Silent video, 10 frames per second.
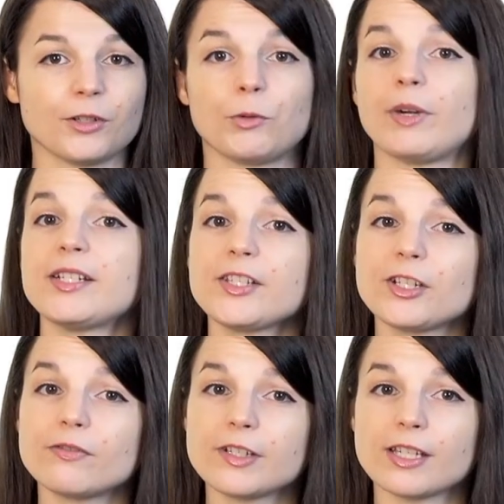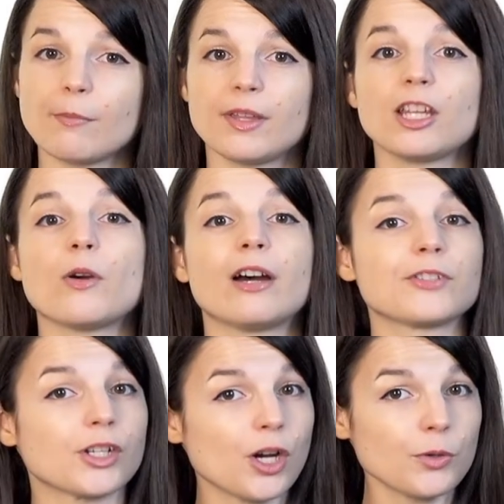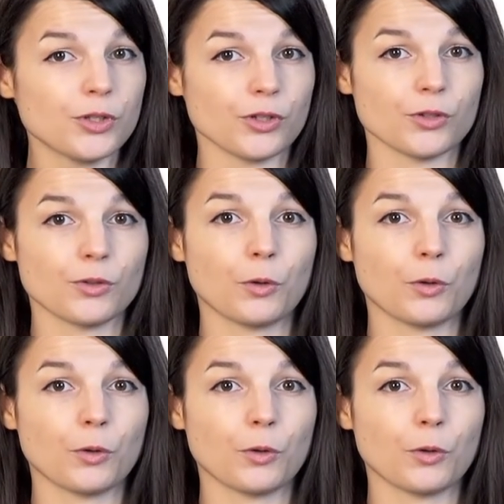Register for something you have to go to